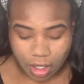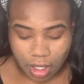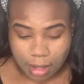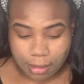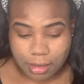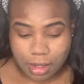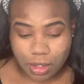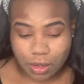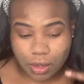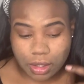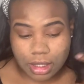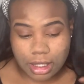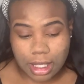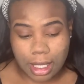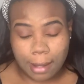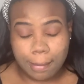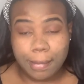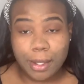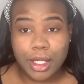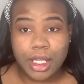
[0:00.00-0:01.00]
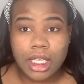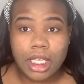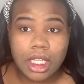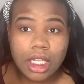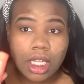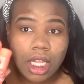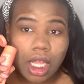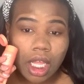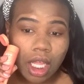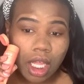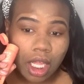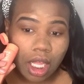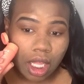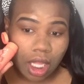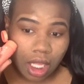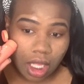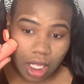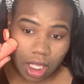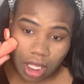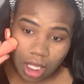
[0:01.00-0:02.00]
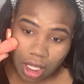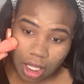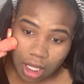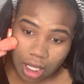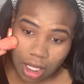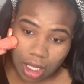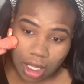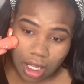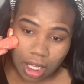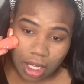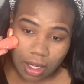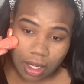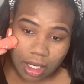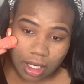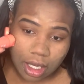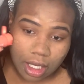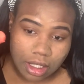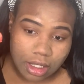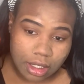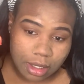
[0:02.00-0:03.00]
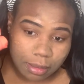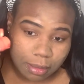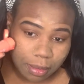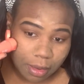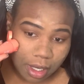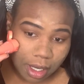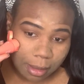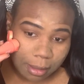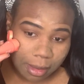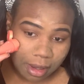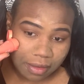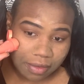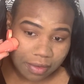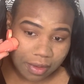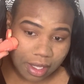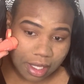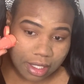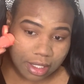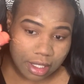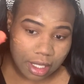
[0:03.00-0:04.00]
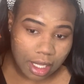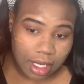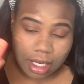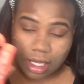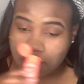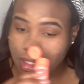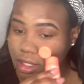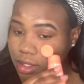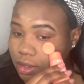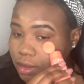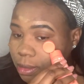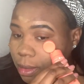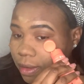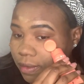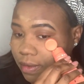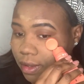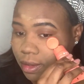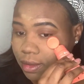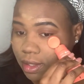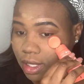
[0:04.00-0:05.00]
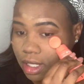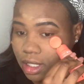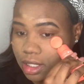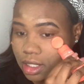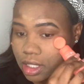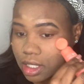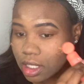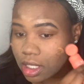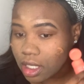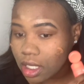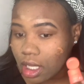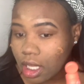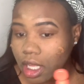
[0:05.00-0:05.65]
I'm just going to take Burkina, and how I like to prime my face, I like to do my foundation.